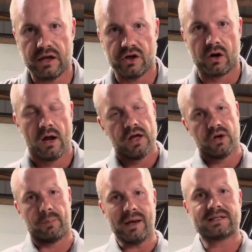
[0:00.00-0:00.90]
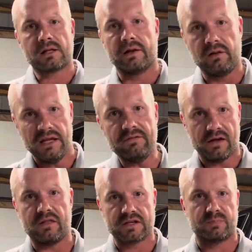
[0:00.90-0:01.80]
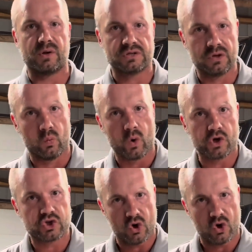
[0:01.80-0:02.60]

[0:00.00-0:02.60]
and you're basically leaving this person worse